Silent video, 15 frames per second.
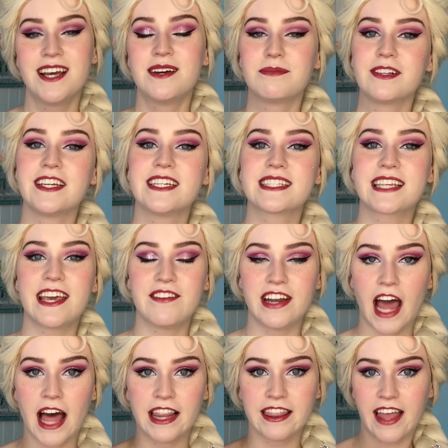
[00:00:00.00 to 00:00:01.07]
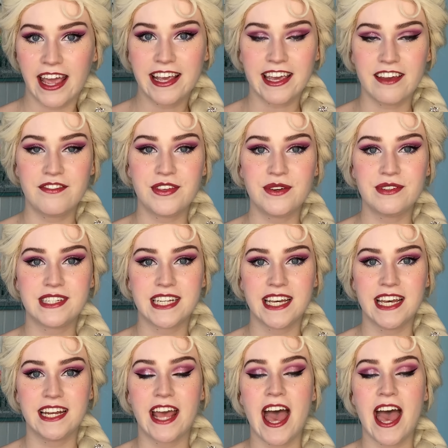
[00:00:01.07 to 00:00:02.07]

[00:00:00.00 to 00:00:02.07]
Please give it a like if you did,